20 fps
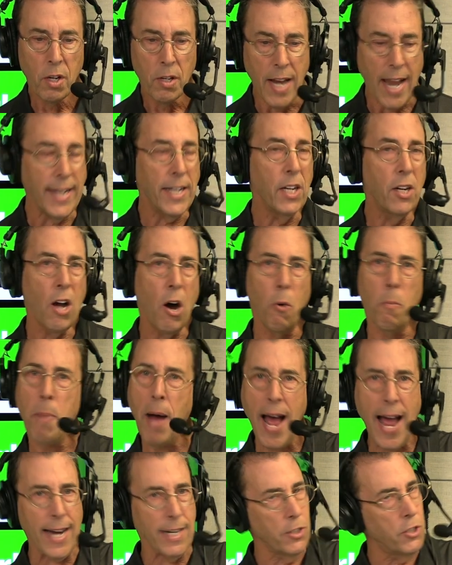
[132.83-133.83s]
Now, you go
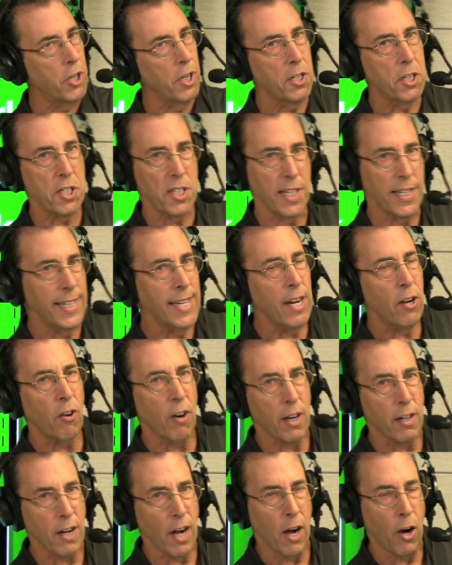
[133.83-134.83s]
back just a
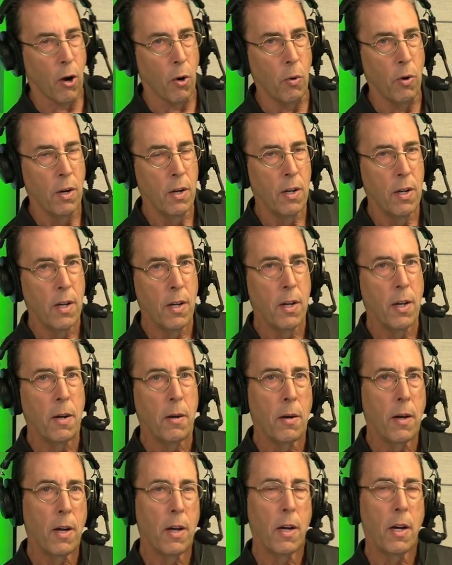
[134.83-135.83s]
year ago,
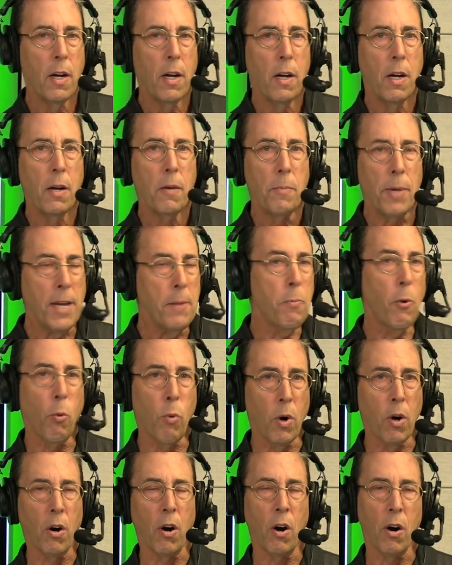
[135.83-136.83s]

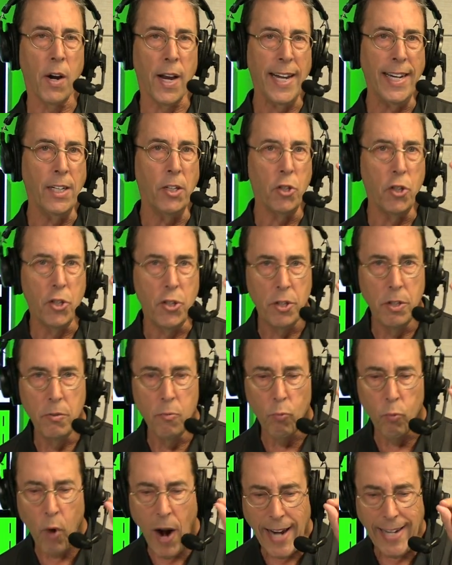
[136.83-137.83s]
people were earning
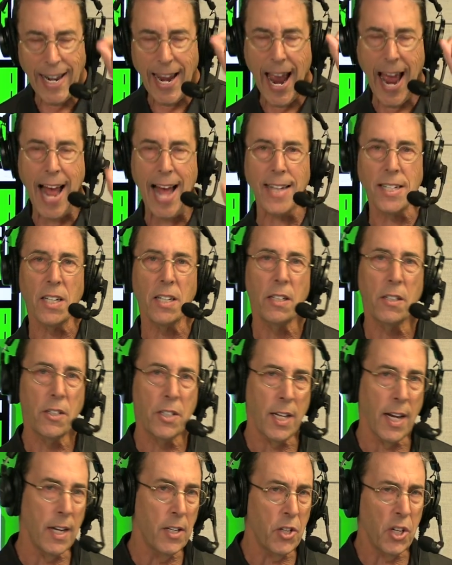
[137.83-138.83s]
right at
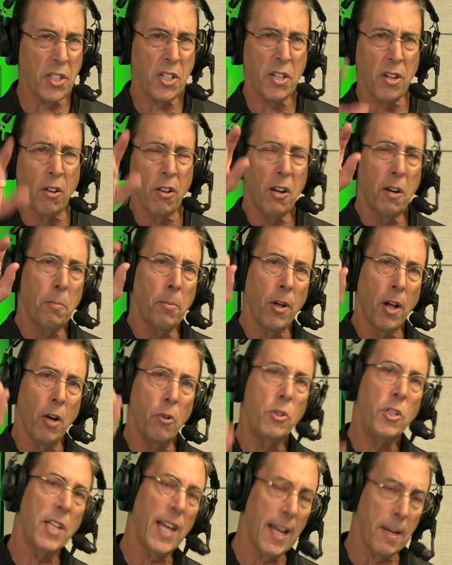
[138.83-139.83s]
10, just a little
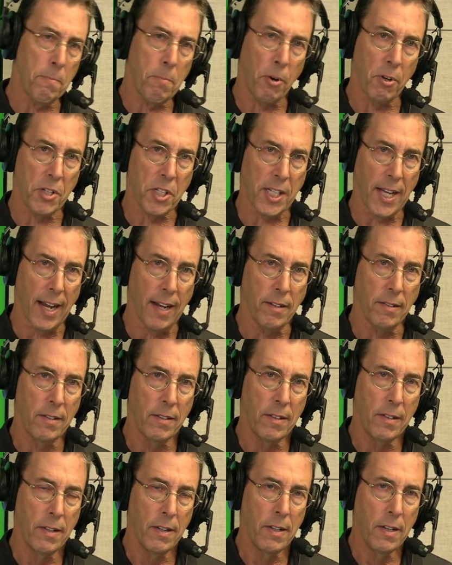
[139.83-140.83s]
below 10%.
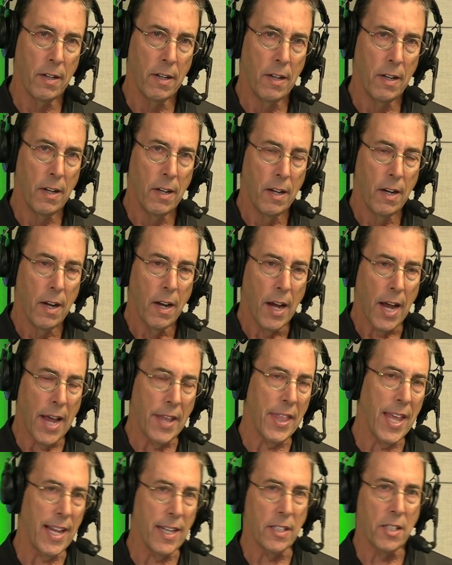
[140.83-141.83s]

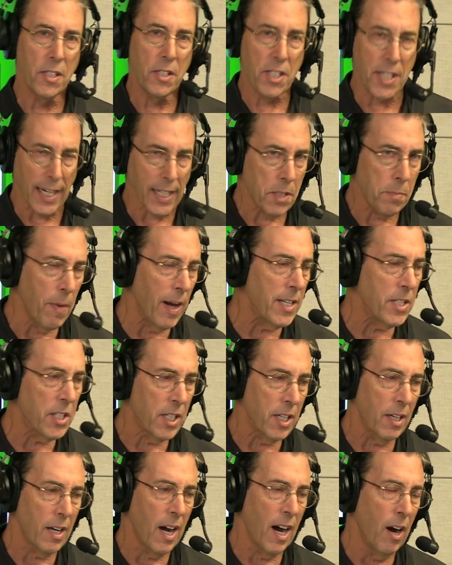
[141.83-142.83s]
And then six
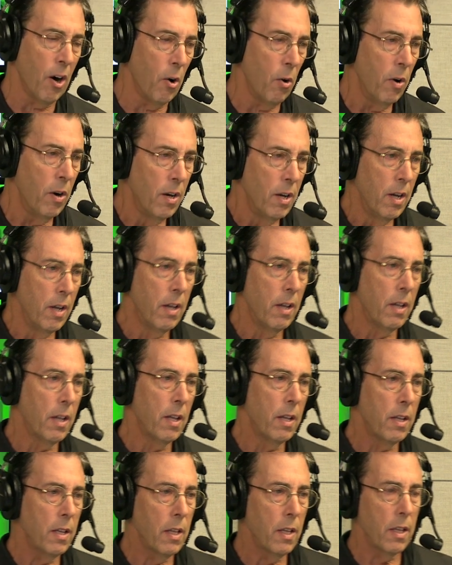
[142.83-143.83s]
months ago,
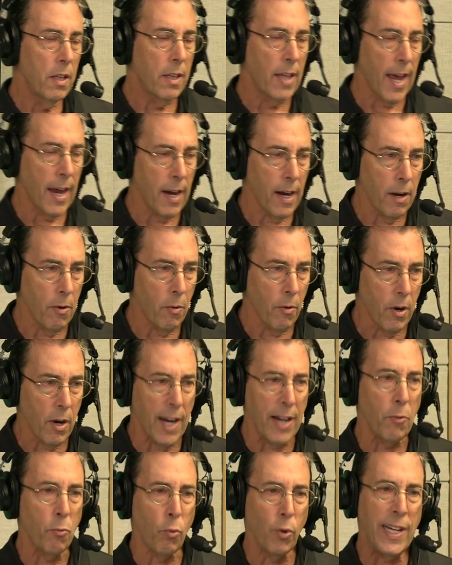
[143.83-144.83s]
they
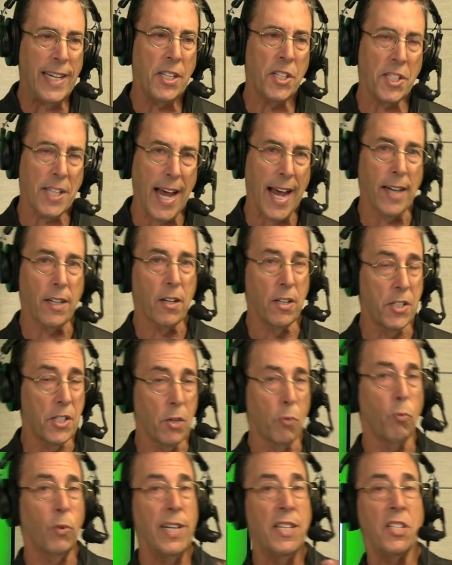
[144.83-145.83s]
it reset because
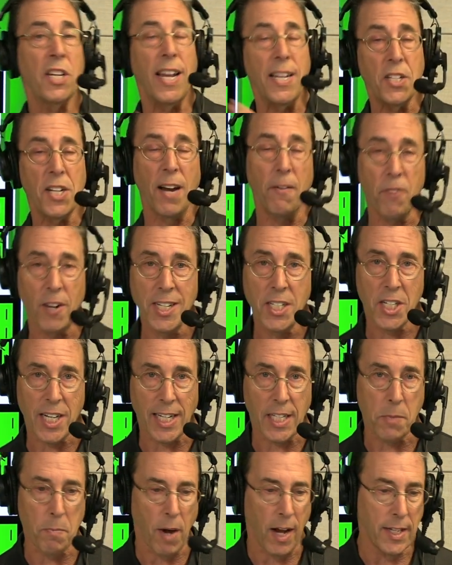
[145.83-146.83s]
it resets every
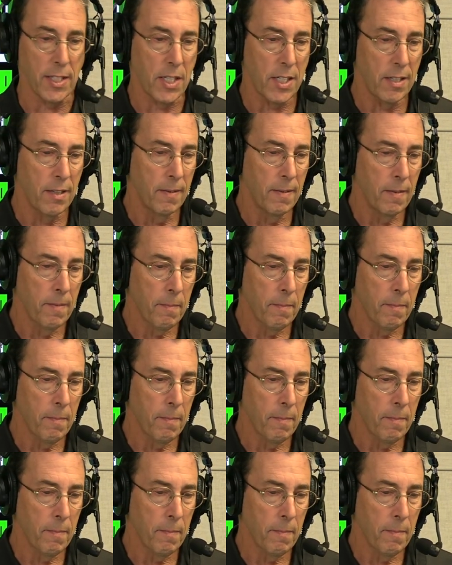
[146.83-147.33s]
six months